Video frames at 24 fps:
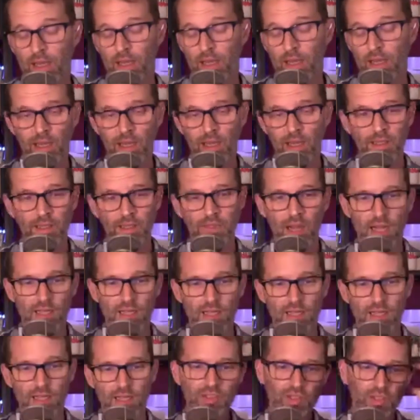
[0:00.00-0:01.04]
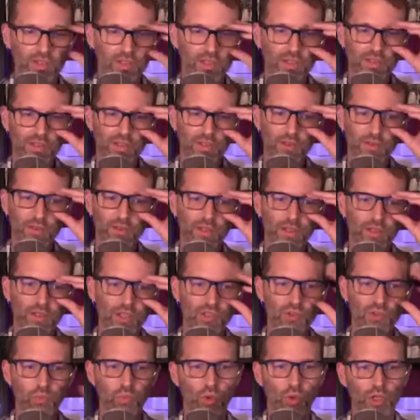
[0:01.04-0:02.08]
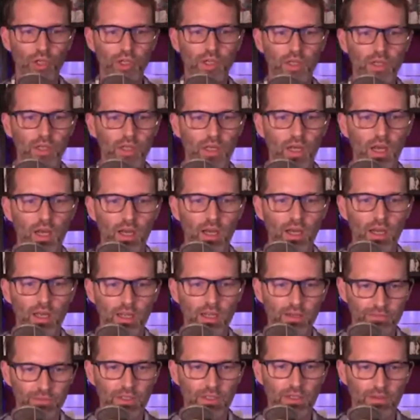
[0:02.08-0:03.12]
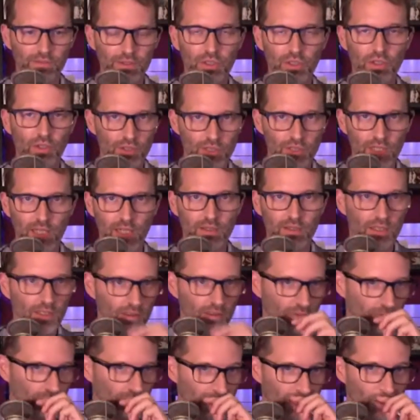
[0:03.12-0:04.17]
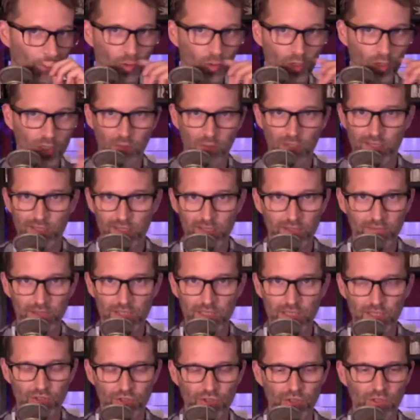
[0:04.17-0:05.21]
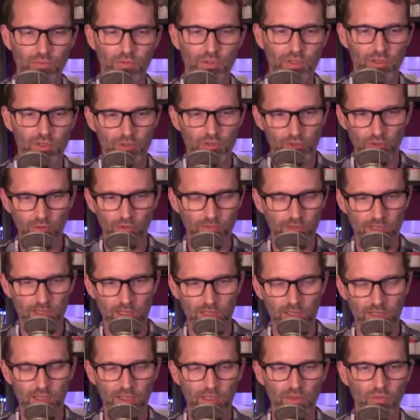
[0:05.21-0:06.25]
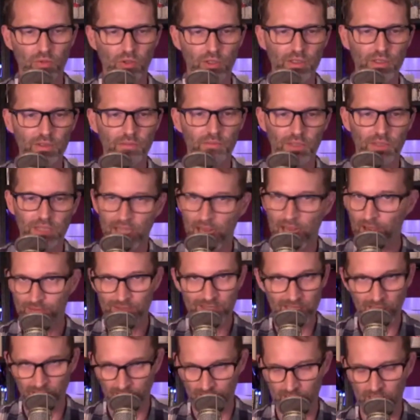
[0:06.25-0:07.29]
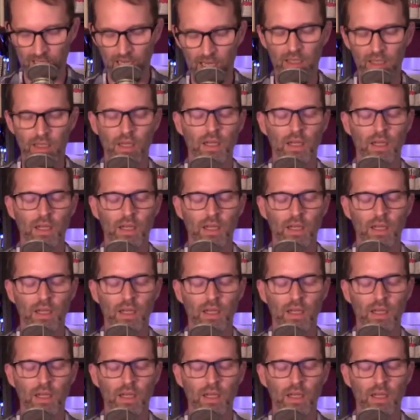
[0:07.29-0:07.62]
and not to mention that this would, uh, if it if it turns out that it that it works well in living tissue, which there's no reason to think it wouldn't, but they haven't done it yet.